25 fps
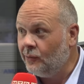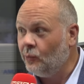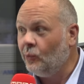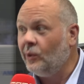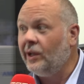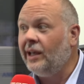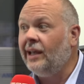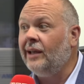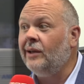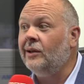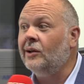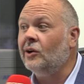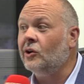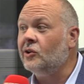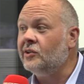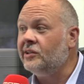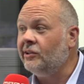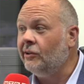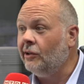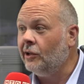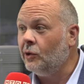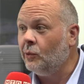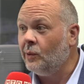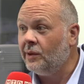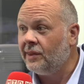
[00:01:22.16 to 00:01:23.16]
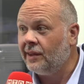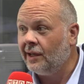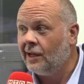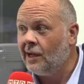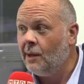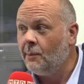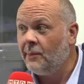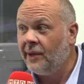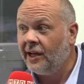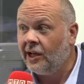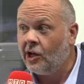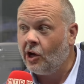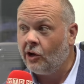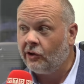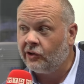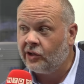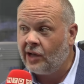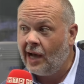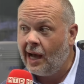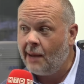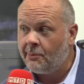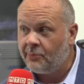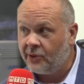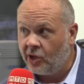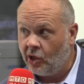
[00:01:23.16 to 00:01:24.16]
We are dealing with a company called
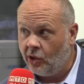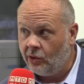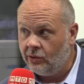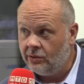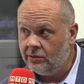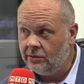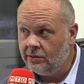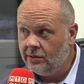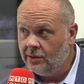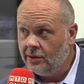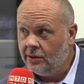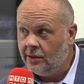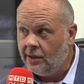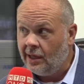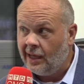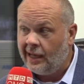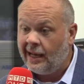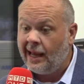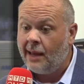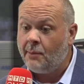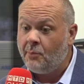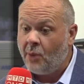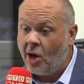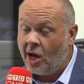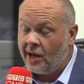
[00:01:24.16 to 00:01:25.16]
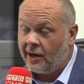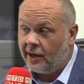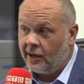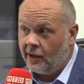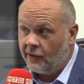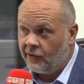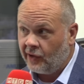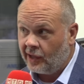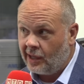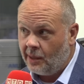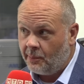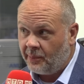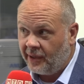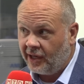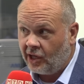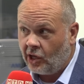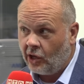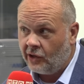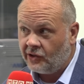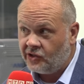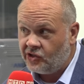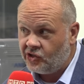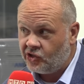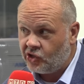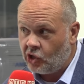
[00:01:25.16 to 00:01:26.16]
Copco, and they bought another company
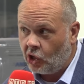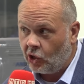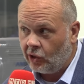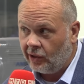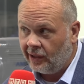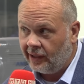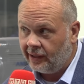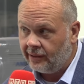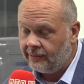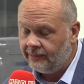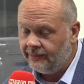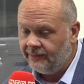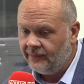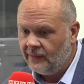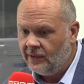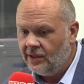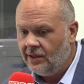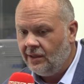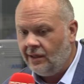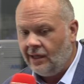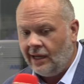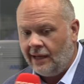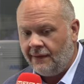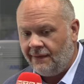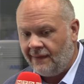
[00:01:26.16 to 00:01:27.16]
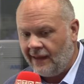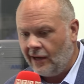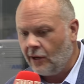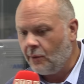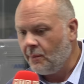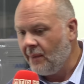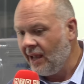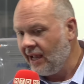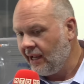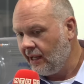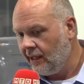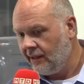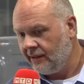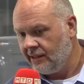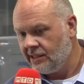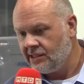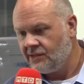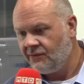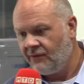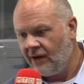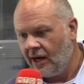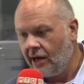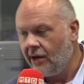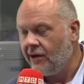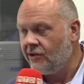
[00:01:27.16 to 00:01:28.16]
called Sterling. And they're making
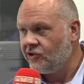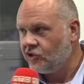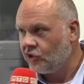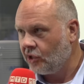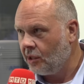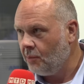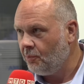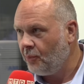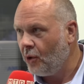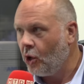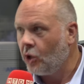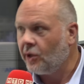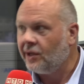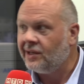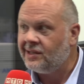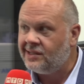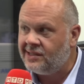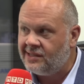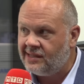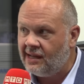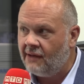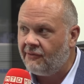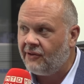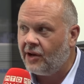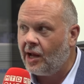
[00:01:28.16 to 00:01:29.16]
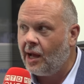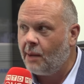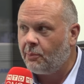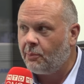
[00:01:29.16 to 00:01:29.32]
this very intricate part at 7